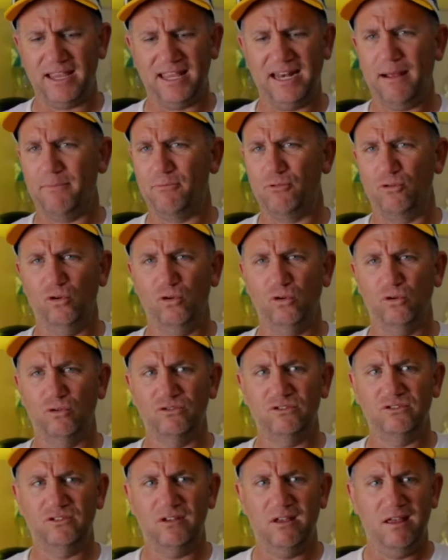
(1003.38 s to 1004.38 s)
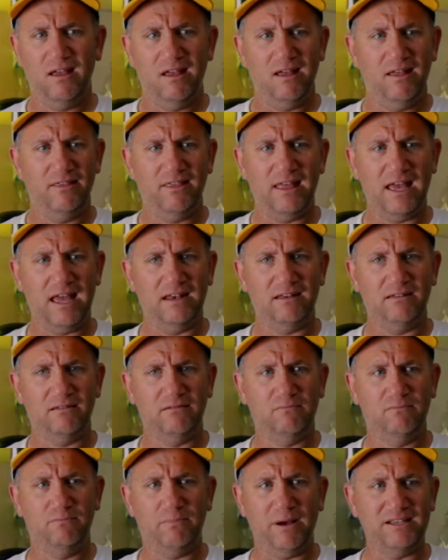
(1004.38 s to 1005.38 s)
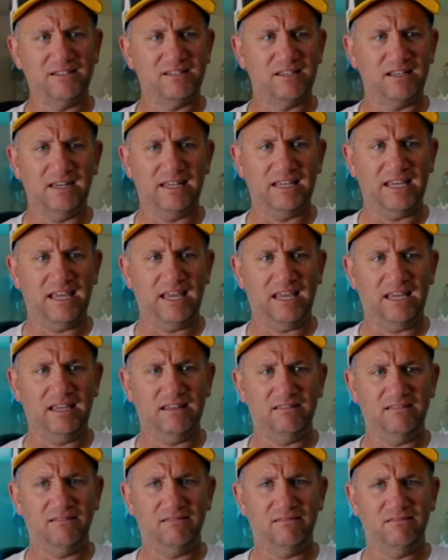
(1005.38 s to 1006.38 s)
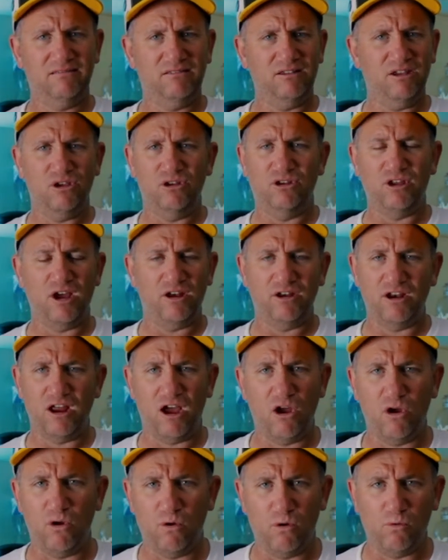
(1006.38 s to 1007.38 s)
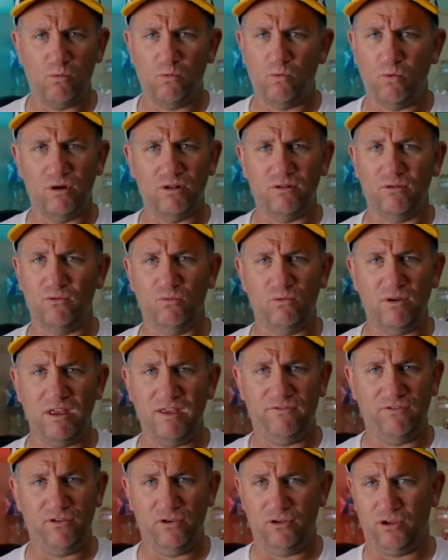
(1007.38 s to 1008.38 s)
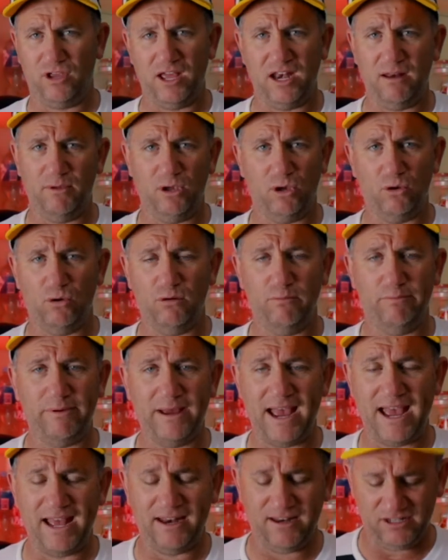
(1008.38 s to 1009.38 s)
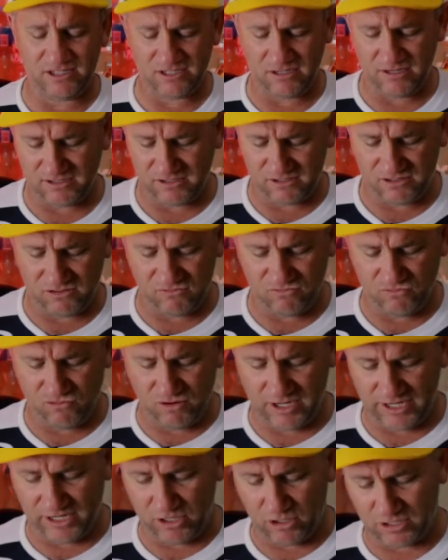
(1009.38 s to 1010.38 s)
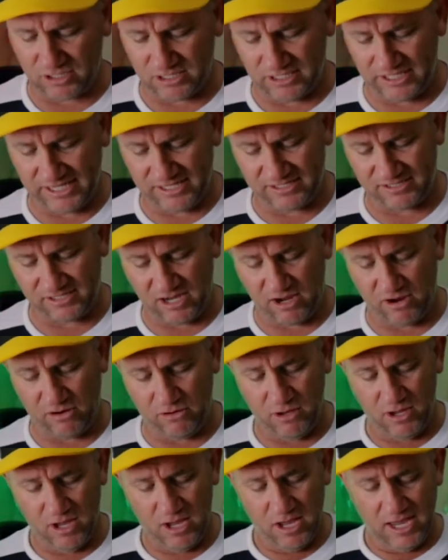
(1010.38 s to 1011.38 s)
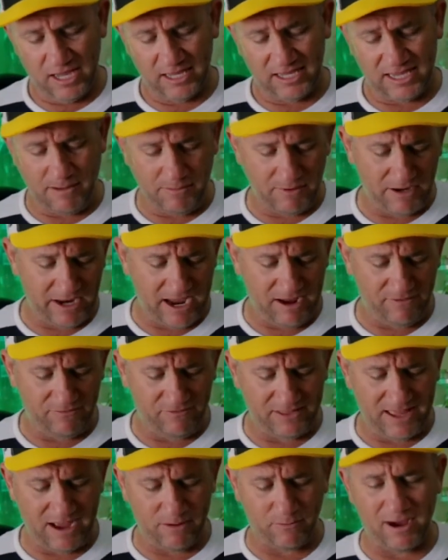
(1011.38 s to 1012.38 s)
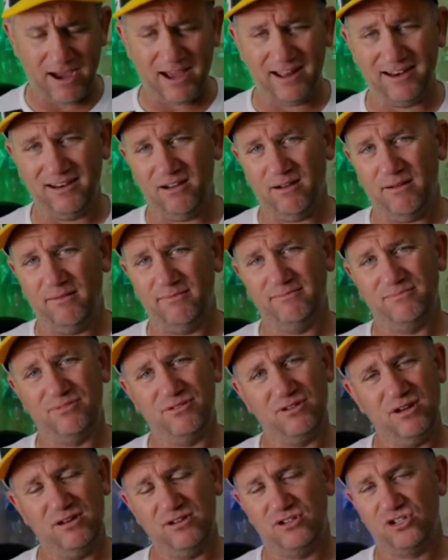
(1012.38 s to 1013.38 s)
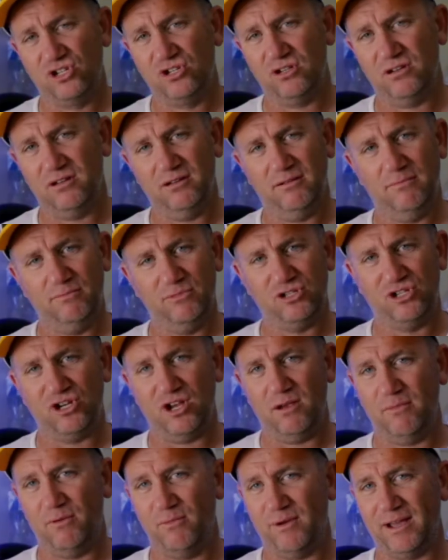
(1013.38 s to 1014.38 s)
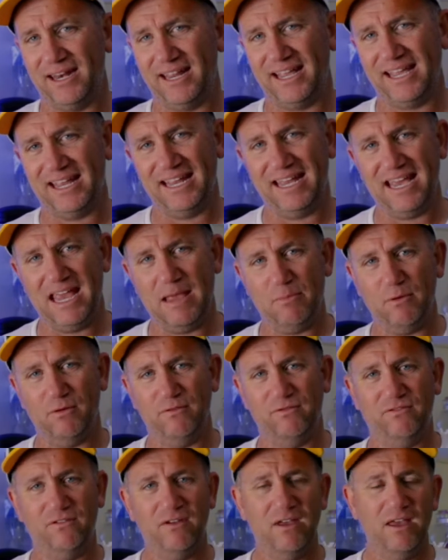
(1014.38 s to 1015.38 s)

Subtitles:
up rules that basically you don't know if you're going to be good or bad. It's really not clear. So keep an eye out for that one. I'm assuming we're going to get a heap of